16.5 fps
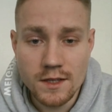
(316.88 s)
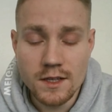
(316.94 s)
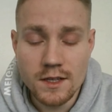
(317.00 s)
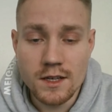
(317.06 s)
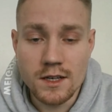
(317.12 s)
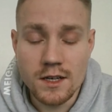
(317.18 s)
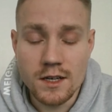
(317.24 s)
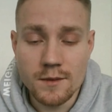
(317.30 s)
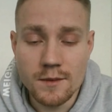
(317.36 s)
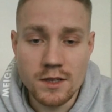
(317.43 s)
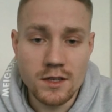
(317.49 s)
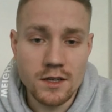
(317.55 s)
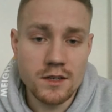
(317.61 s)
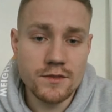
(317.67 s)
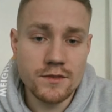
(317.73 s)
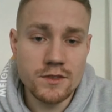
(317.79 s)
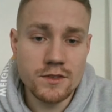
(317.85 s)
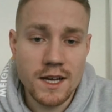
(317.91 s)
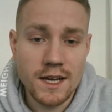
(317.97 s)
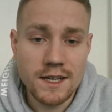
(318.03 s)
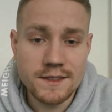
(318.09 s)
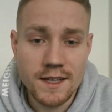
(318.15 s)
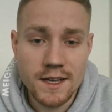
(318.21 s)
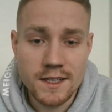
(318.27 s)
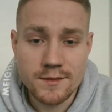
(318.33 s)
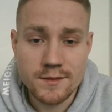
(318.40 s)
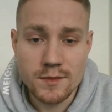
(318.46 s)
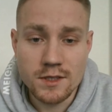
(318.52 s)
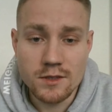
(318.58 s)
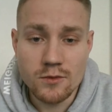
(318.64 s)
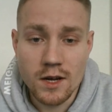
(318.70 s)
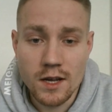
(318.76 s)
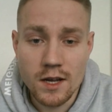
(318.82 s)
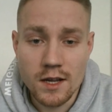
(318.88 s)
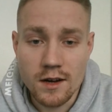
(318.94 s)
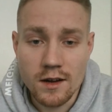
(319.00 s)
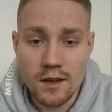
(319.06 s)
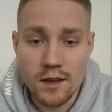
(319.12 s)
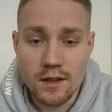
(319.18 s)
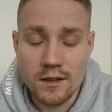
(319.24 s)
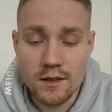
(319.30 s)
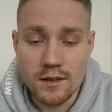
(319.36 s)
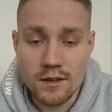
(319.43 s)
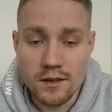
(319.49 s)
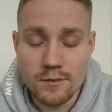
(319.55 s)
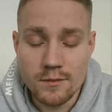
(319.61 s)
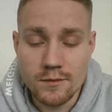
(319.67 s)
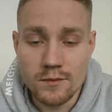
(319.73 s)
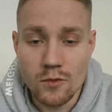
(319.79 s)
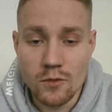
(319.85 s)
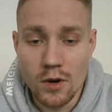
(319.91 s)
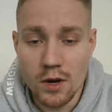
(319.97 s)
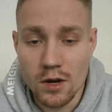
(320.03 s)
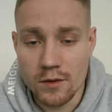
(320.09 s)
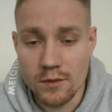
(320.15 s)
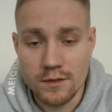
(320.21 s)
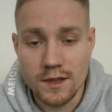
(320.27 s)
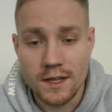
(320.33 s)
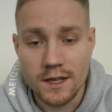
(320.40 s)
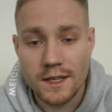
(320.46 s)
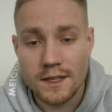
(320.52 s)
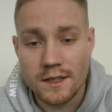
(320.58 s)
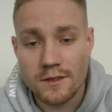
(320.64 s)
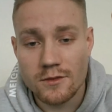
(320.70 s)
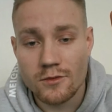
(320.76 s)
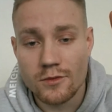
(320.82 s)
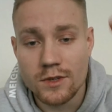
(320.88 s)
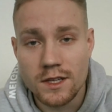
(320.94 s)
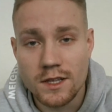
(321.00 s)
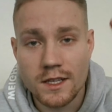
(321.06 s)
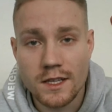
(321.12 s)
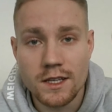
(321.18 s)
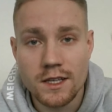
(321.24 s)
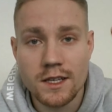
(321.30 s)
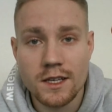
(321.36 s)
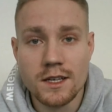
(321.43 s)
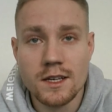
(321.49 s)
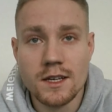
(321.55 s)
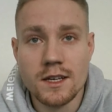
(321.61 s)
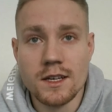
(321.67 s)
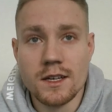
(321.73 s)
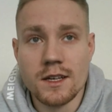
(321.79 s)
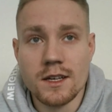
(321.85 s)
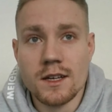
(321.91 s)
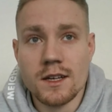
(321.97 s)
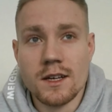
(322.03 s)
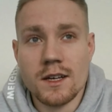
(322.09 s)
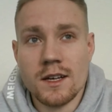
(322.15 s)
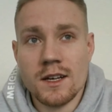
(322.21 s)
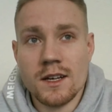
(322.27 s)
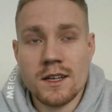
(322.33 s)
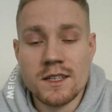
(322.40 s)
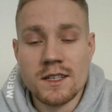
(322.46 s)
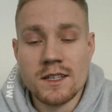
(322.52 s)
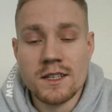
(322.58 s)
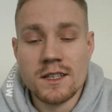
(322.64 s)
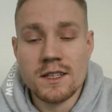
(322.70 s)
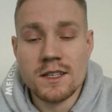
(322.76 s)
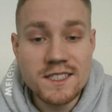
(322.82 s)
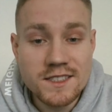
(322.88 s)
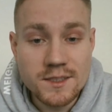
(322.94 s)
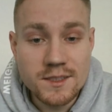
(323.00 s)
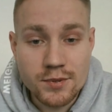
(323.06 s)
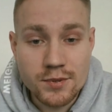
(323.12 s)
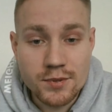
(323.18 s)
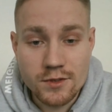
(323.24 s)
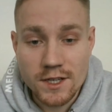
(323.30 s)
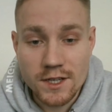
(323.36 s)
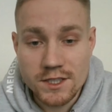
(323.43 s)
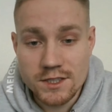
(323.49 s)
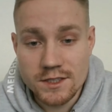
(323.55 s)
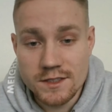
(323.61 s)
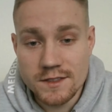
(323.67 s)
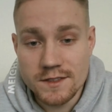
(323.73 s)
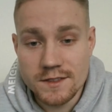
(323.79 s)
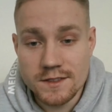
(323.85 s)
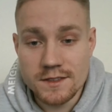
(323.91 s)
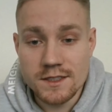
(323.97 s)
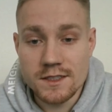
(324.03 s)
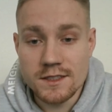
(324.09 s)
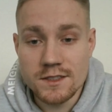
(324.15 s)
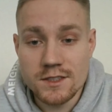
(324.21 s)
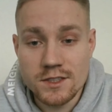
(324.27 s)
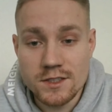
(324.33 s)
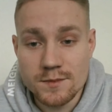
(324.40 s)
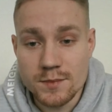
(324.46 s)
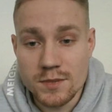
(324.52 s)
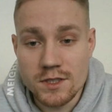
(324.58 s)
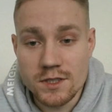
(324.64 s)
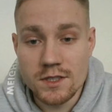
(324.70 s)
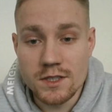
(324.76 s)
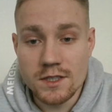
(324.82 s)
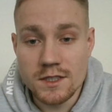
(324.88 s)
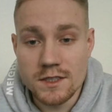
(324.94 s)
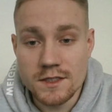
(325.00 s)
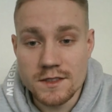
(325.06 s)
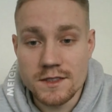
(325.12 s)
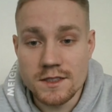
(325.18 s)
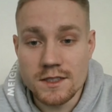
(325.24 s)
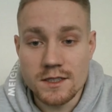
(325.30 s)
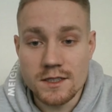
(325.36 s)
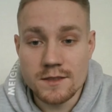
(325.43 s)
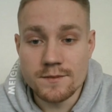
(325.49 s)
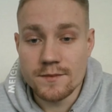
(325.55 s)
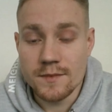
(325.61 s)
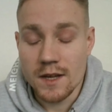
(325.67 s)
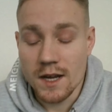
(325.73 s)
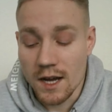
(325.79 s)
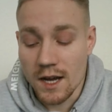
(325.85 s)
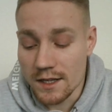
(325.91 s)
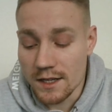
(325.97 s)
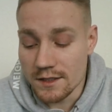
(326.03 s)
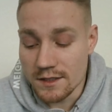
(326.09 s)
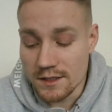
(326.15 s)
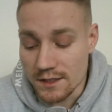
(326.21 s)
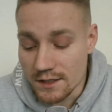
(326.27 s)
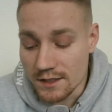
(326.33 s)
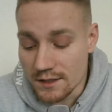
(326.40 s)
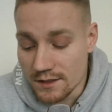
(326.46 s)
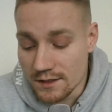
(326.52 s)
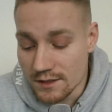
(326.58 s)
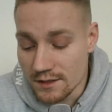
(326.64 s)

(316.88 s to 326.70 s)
A lot of you guys ask me why I work with like really easy progressions. That is just because I need